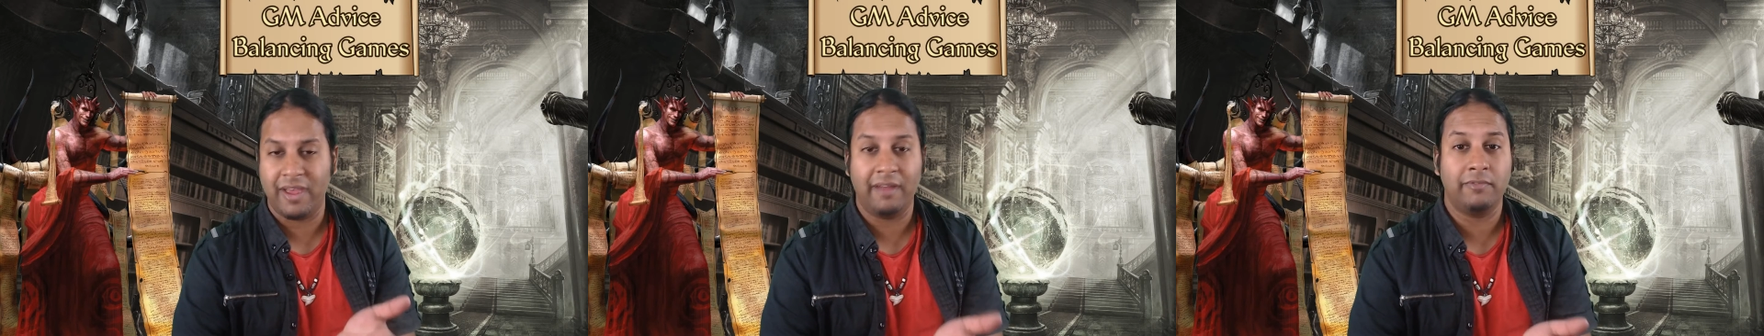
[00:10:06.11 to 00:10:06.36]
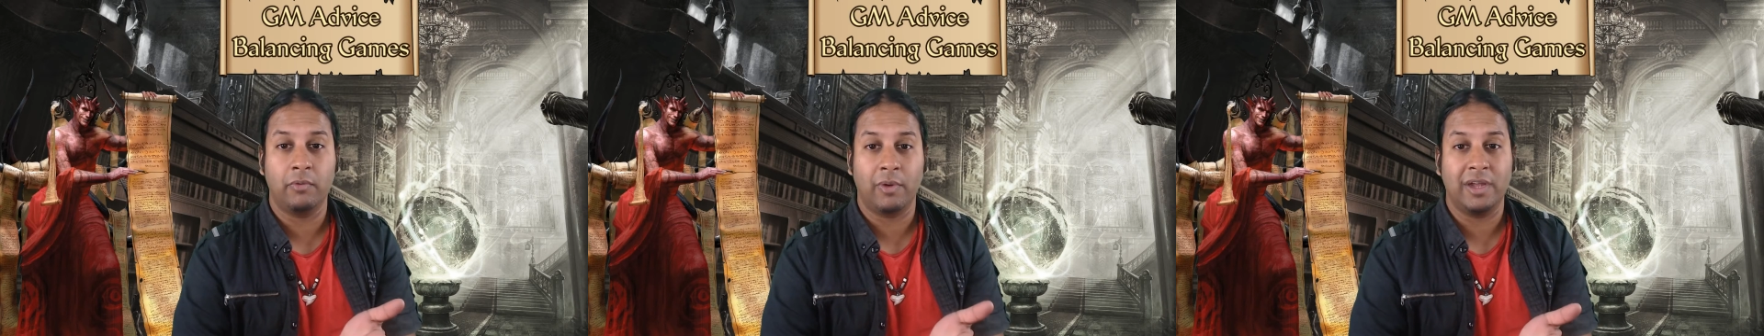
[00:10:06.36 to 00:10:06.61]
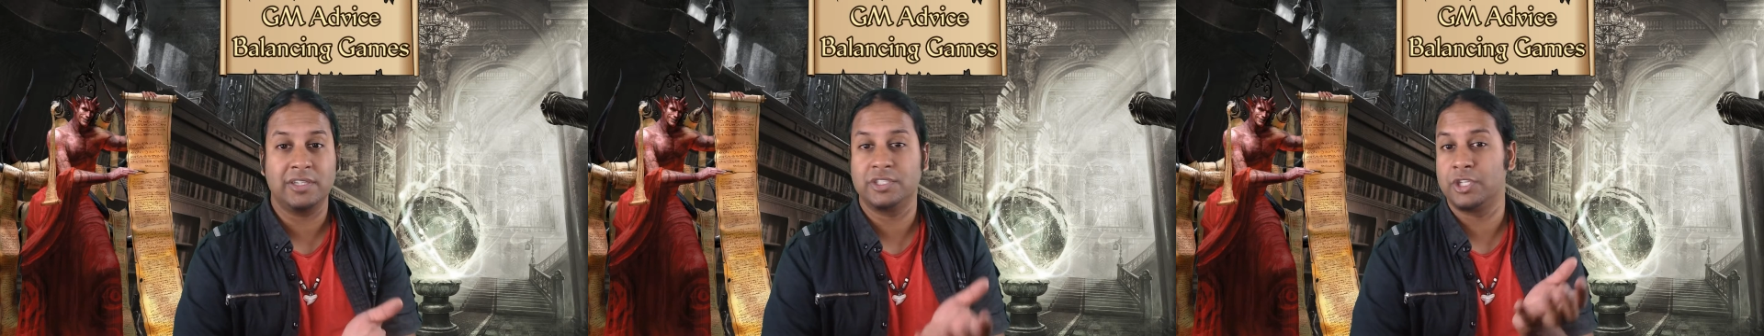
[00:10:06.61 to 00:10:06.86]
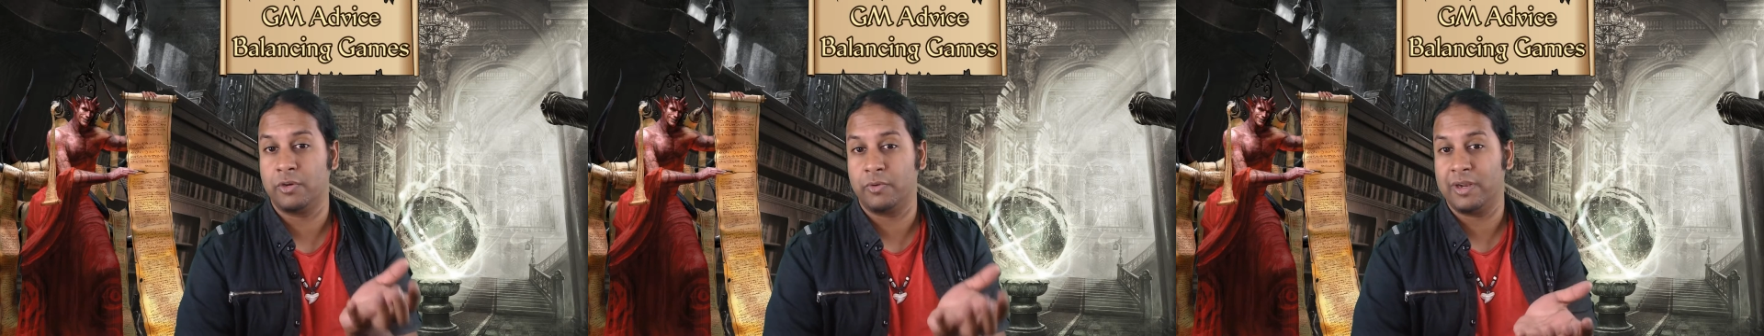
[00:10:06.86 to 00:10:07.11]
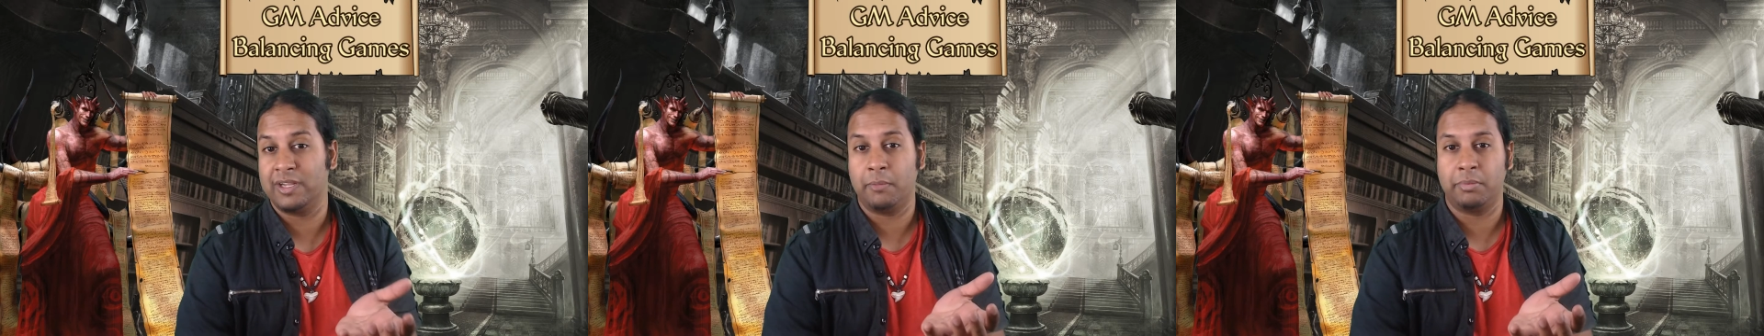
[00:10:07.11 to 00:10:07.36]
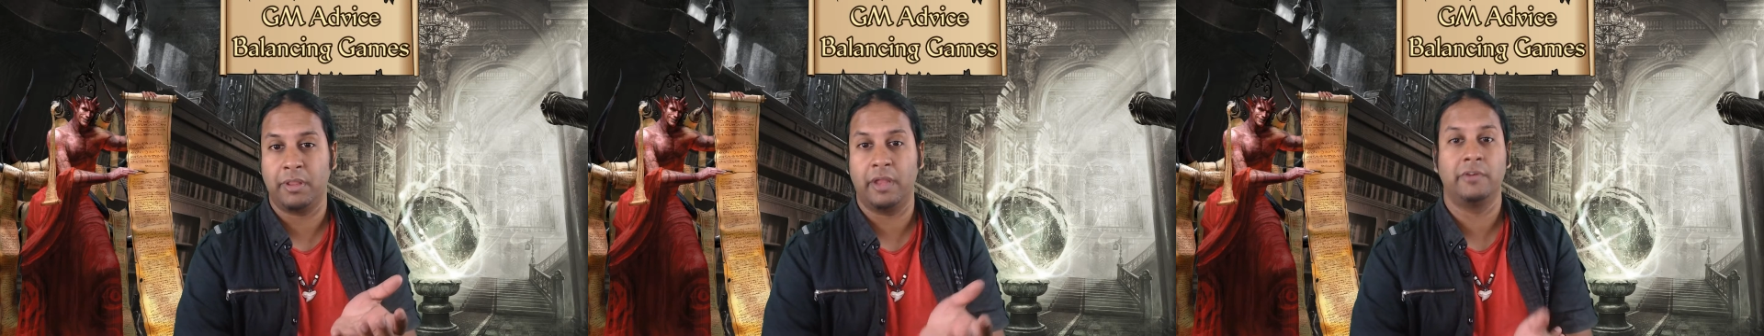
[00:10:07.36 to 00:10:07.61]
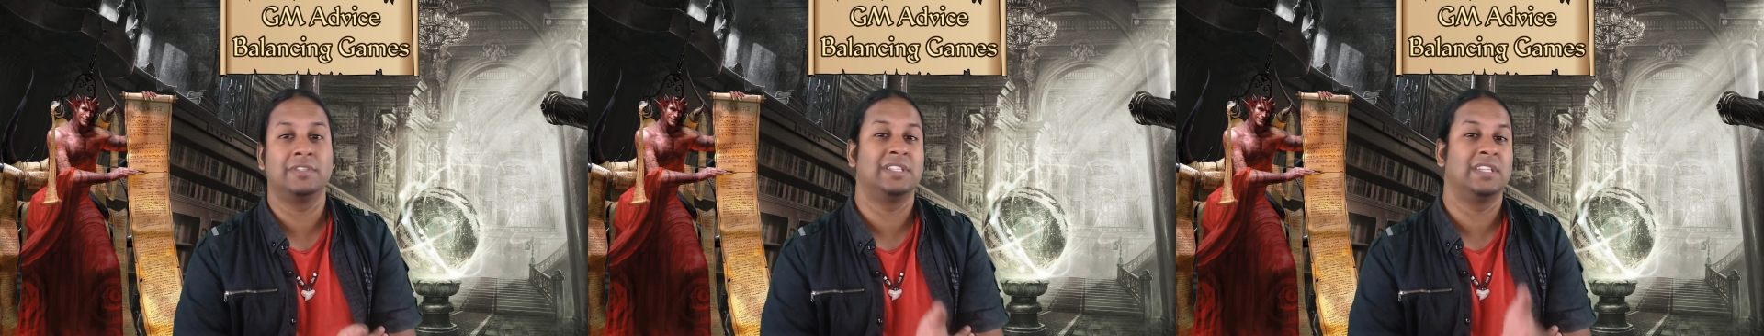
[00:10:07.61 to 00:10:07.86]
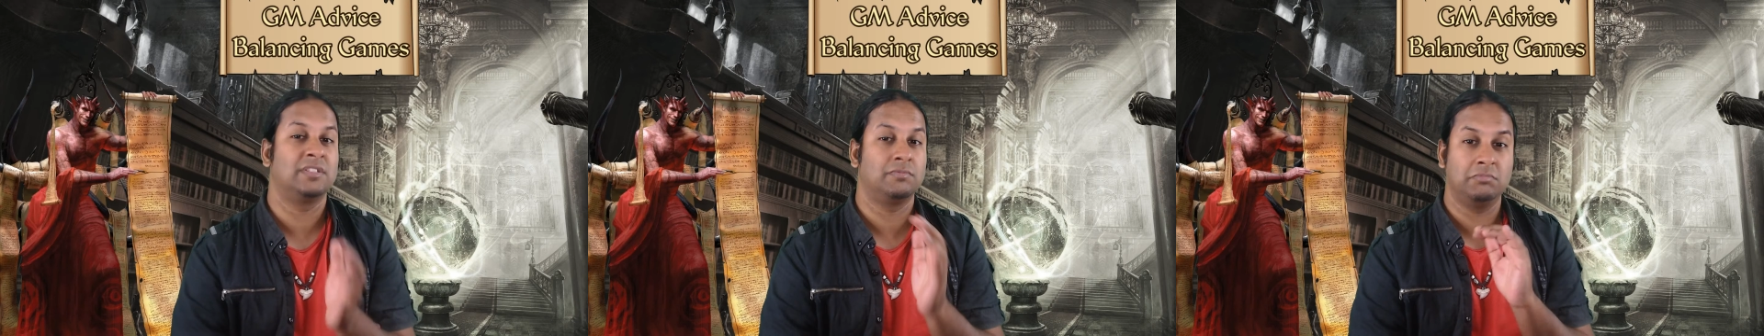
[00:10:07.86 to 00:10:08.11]
every right to turn around to that player and
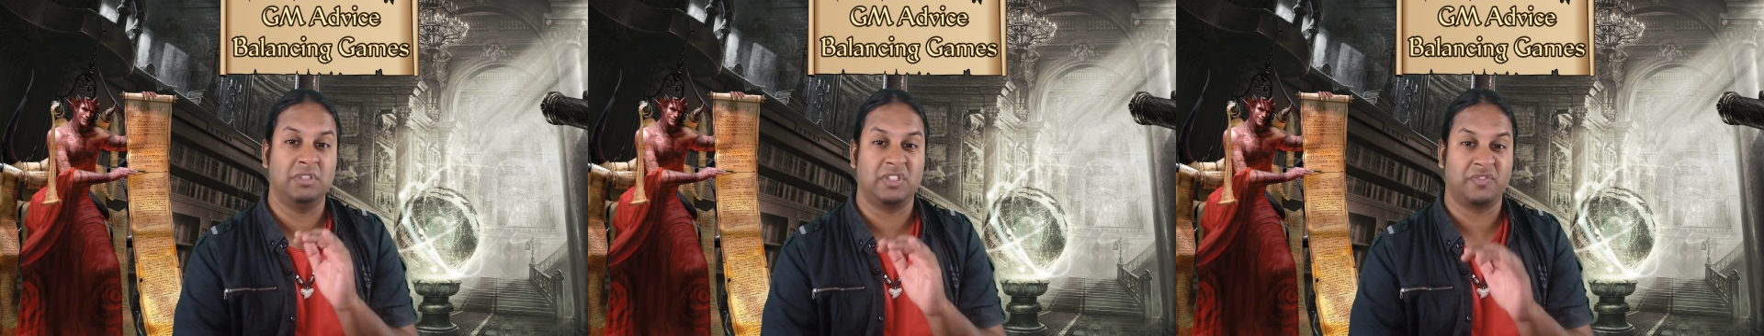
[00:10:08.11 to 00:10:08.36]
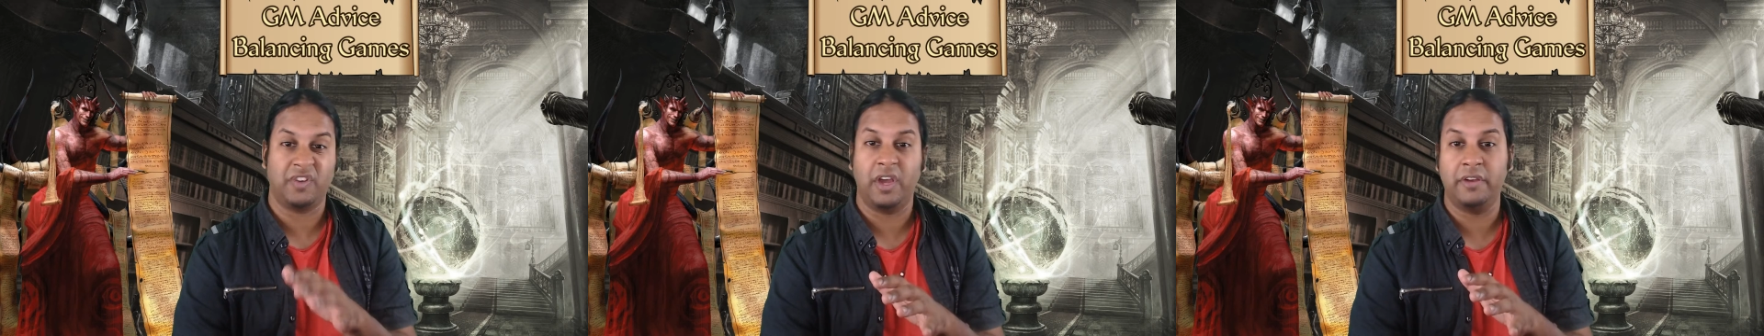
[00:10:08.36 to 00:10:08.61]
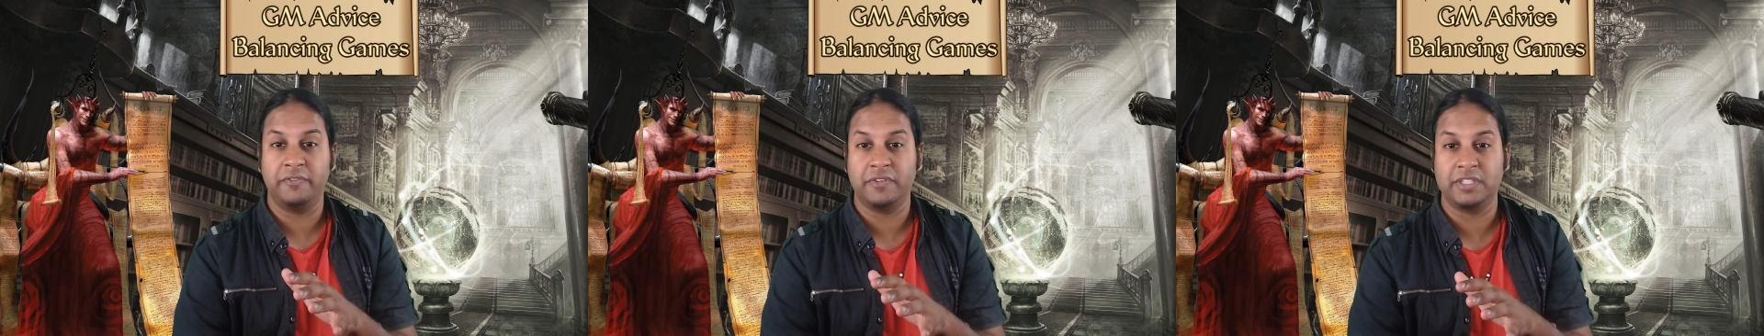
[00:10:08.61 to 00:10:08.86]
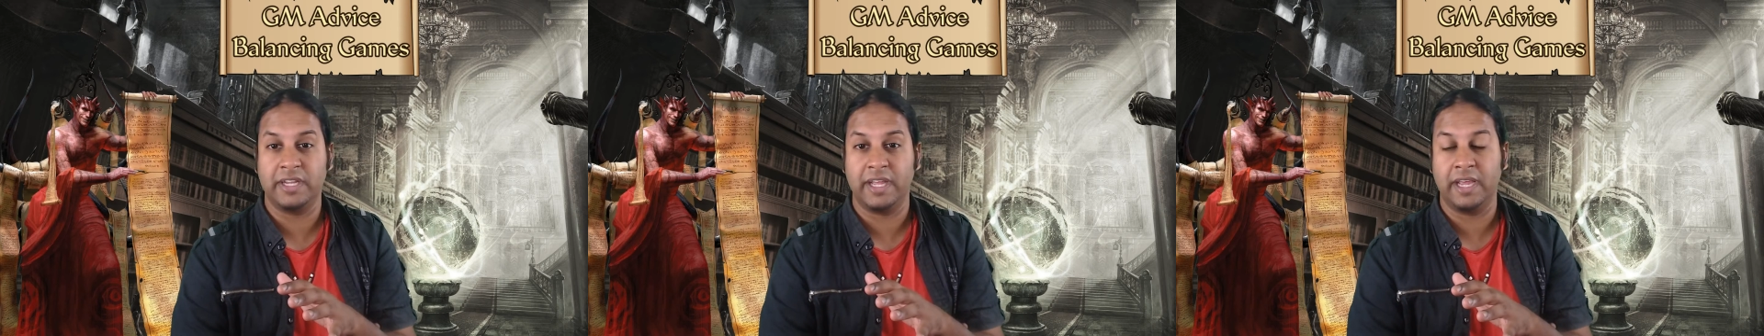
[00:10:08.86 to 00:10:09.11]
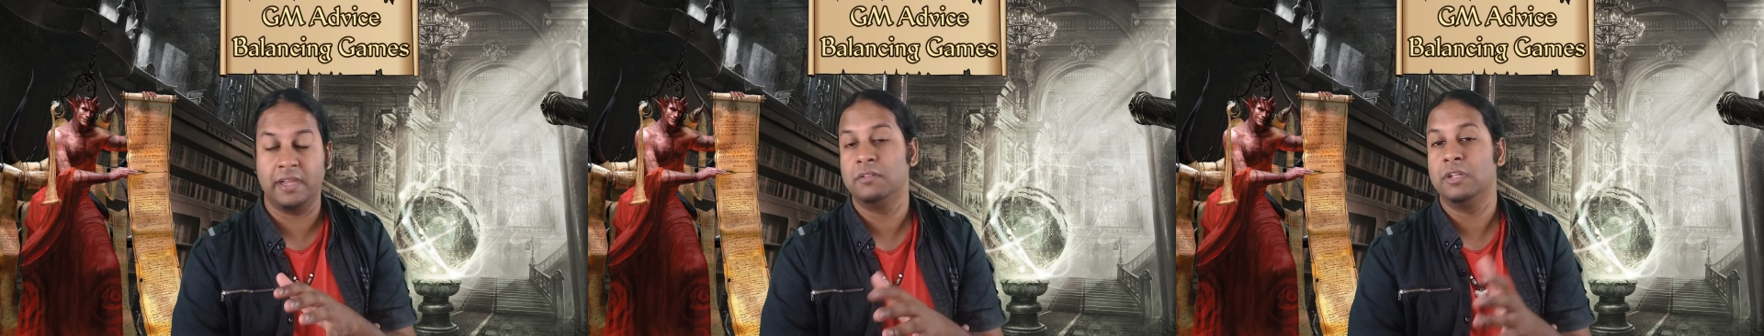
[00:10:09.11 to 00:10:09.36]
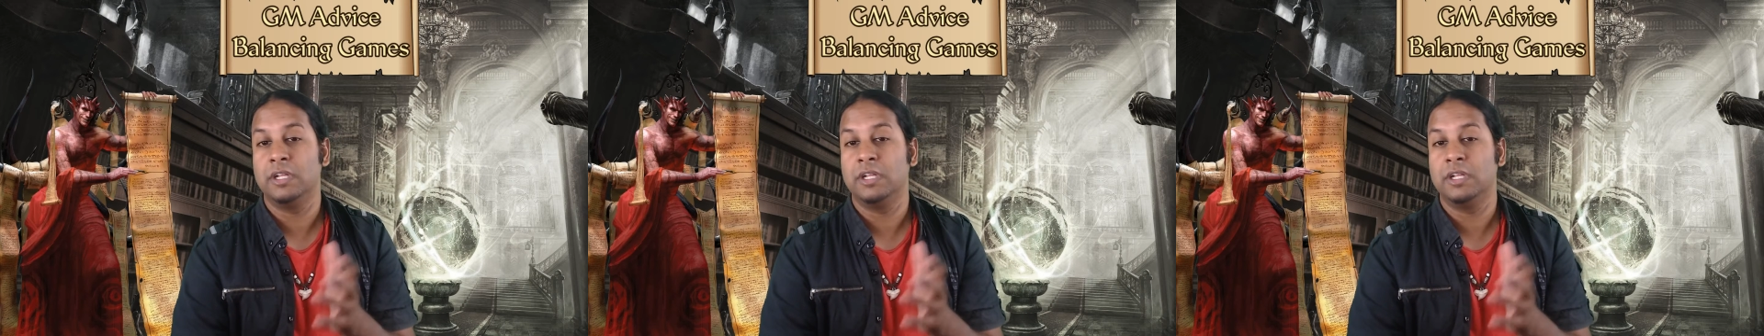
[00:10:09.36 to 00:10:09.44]
says, it's fine for today,